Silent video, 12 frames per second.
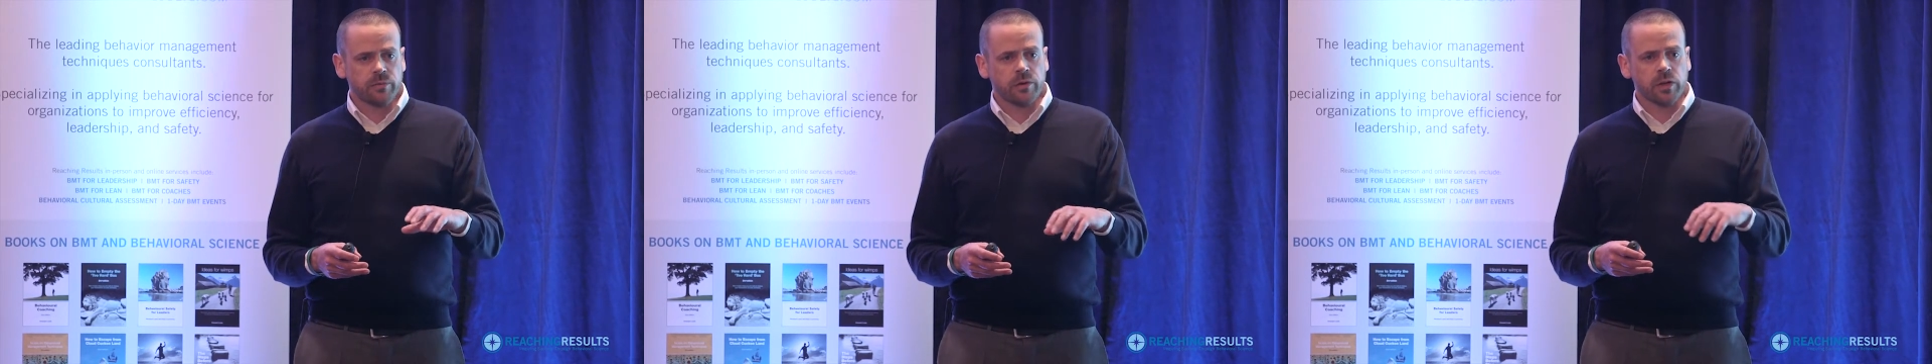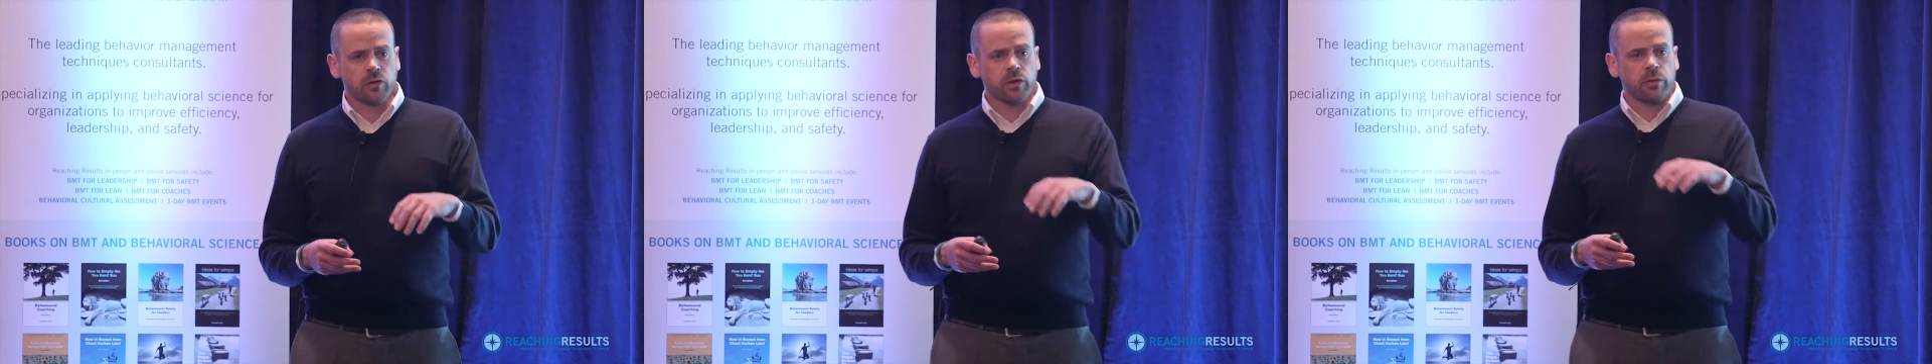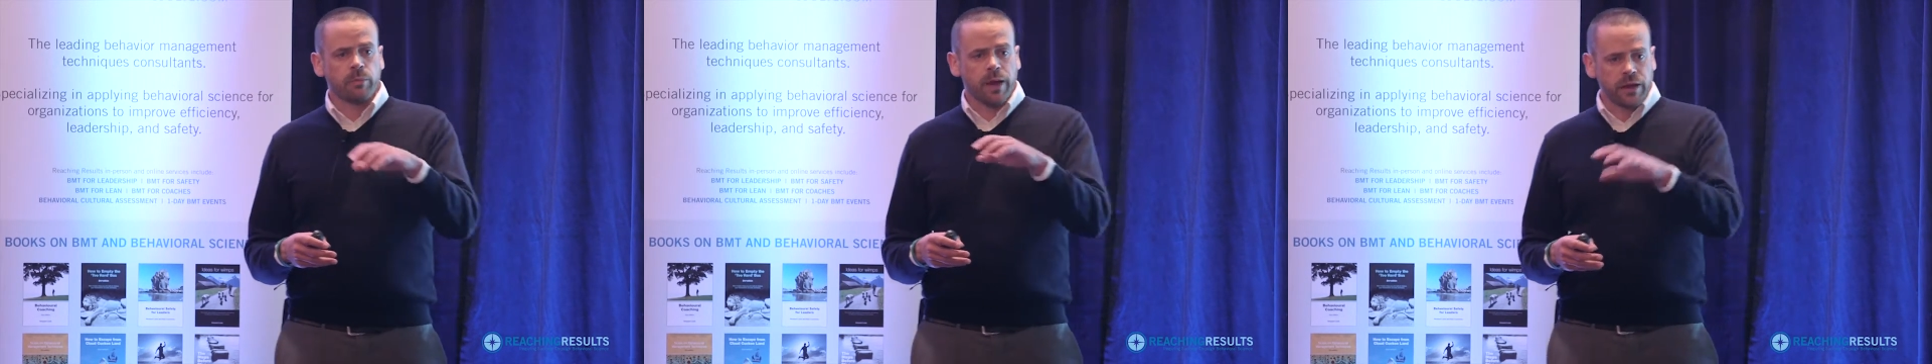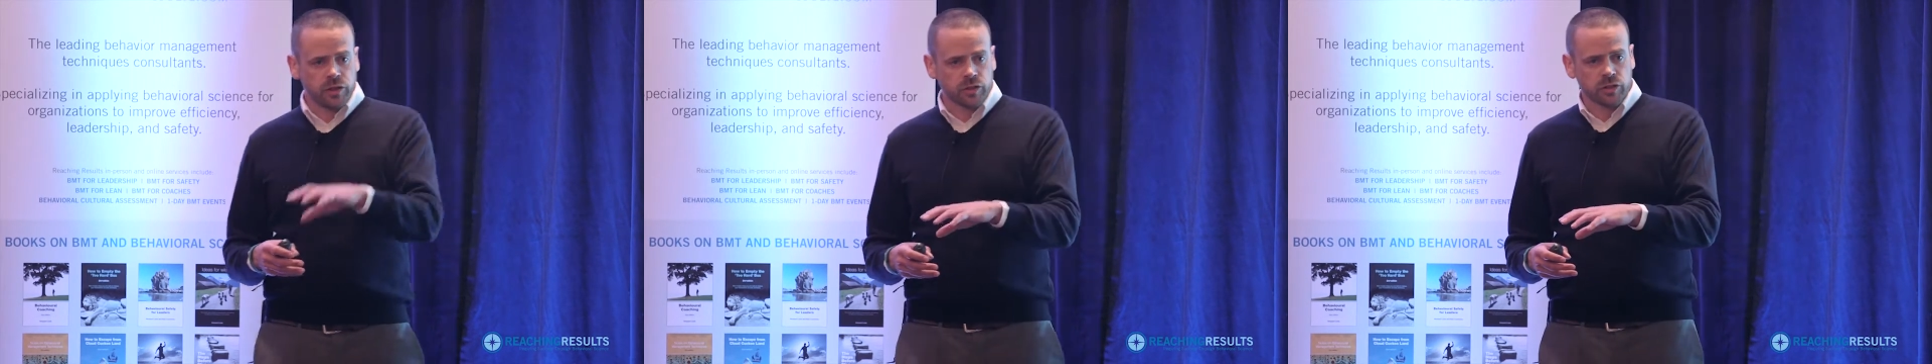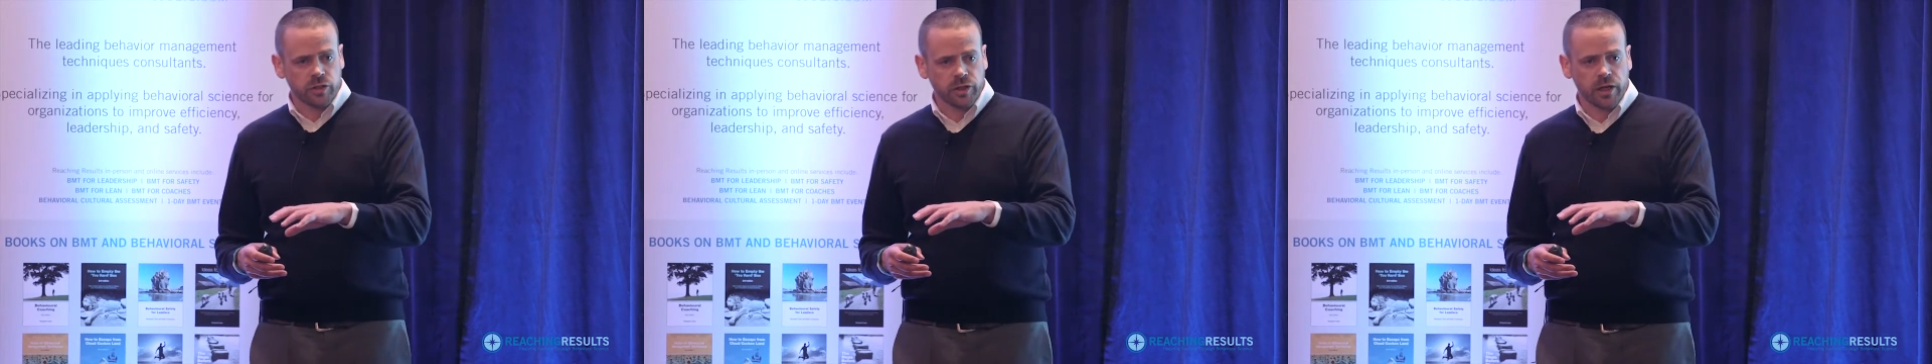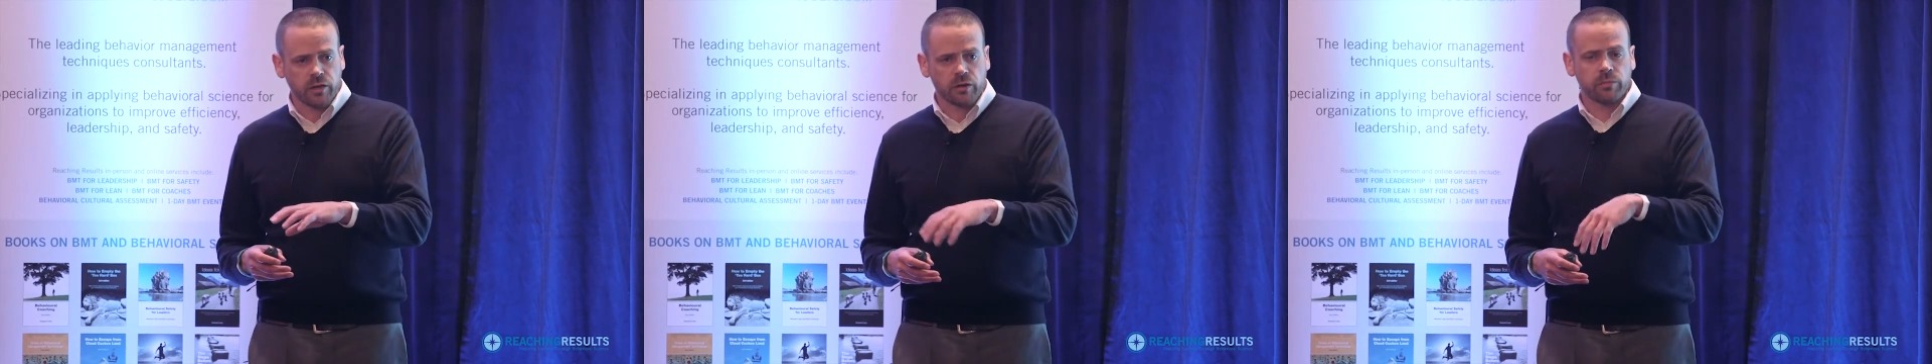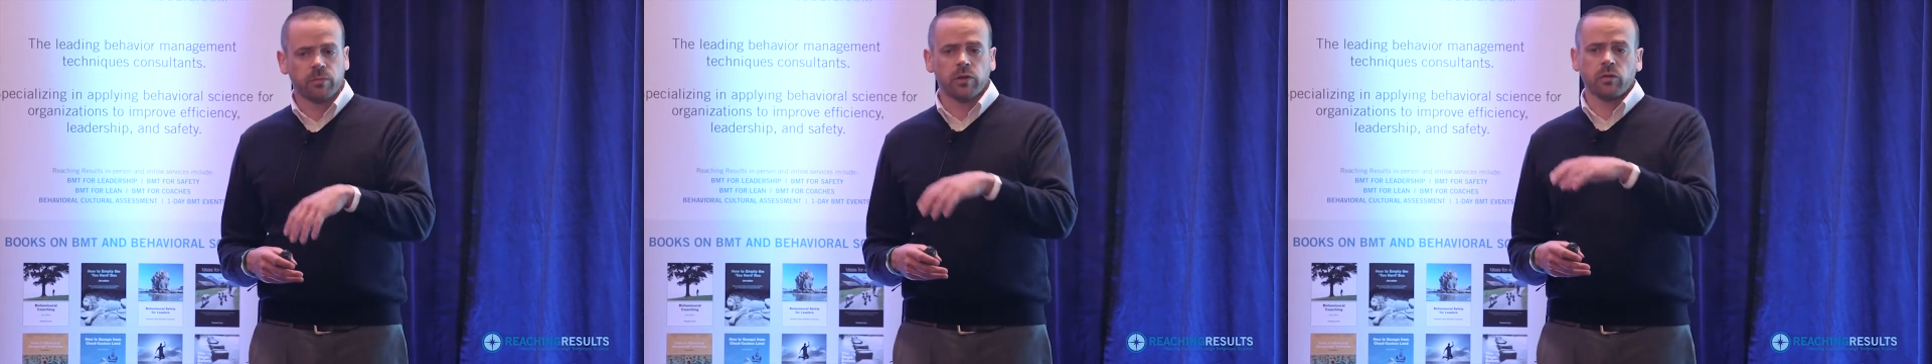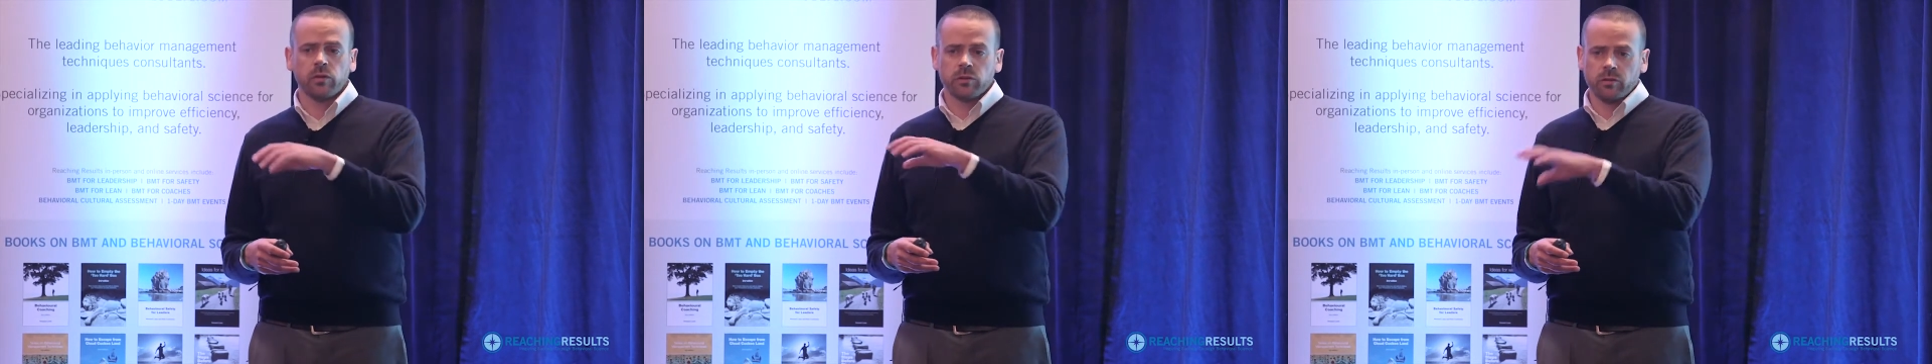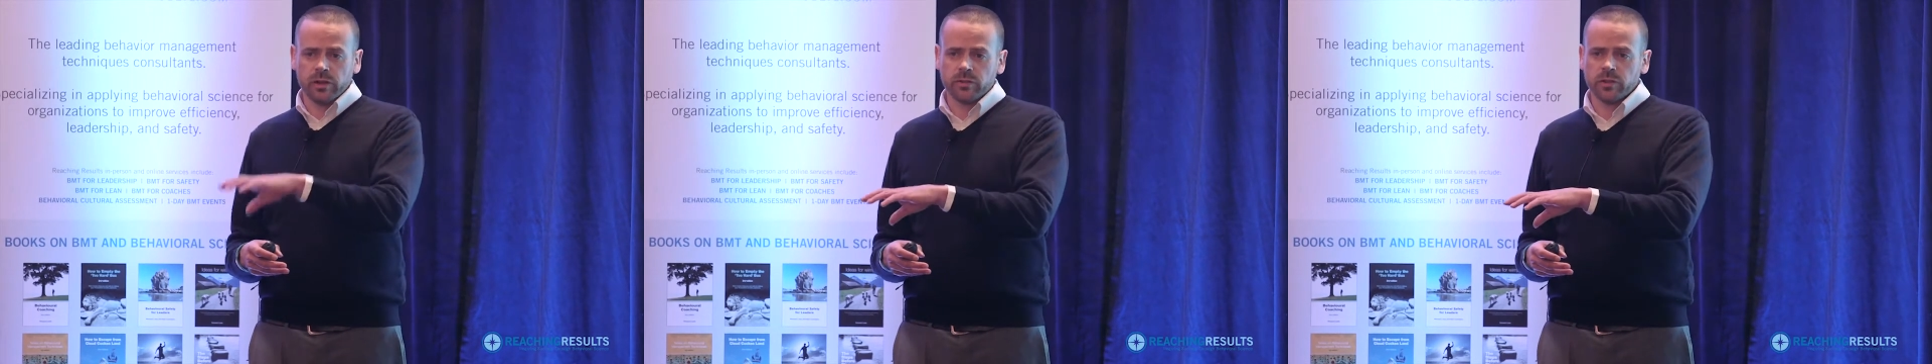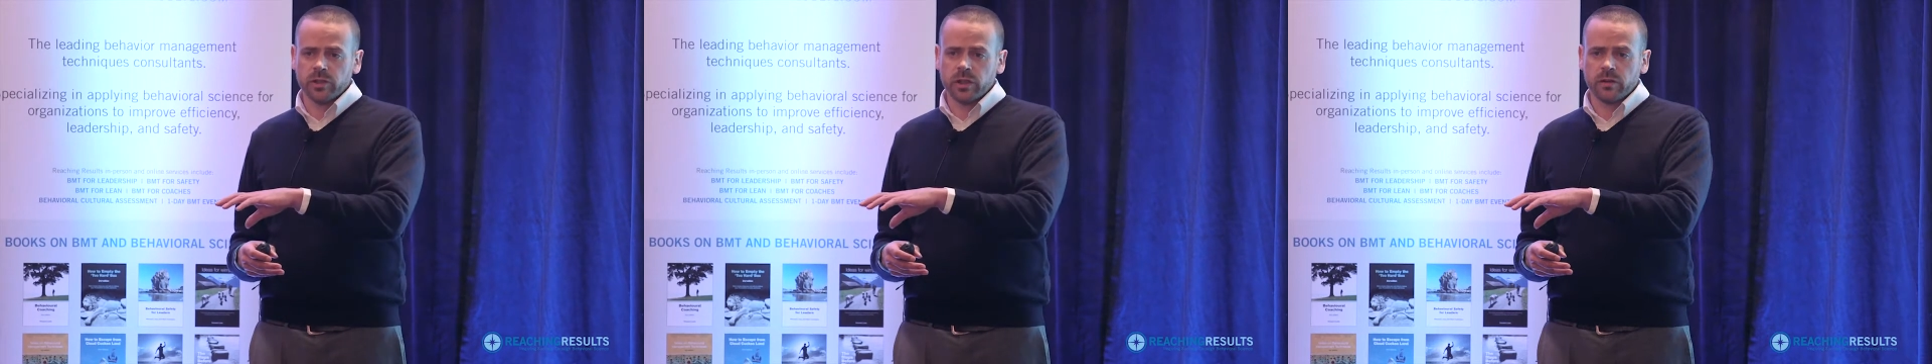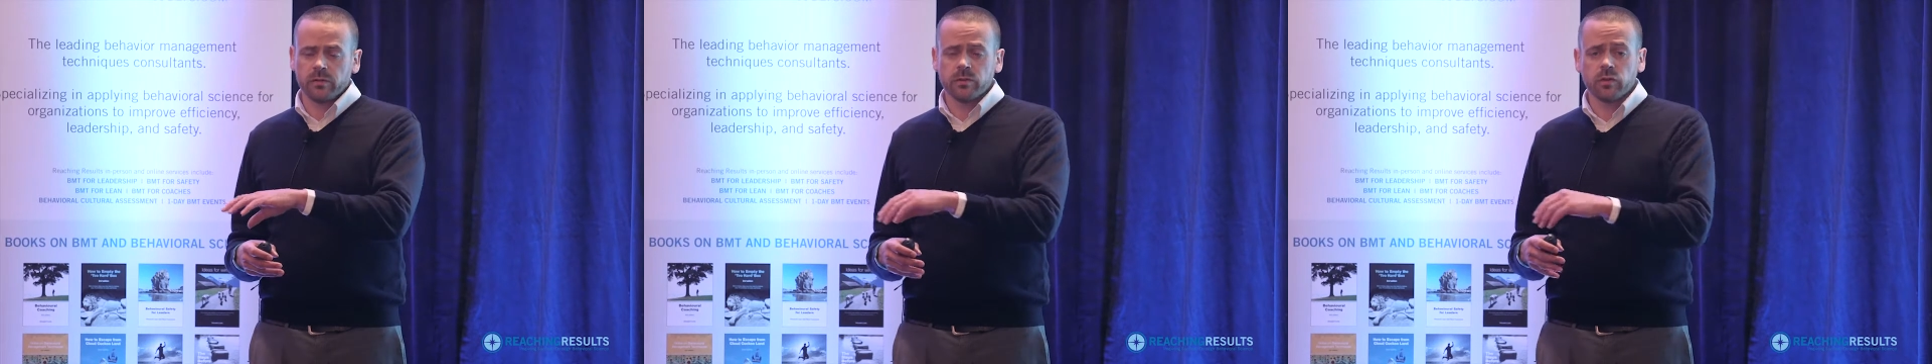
then all their managers together, and all the directors together.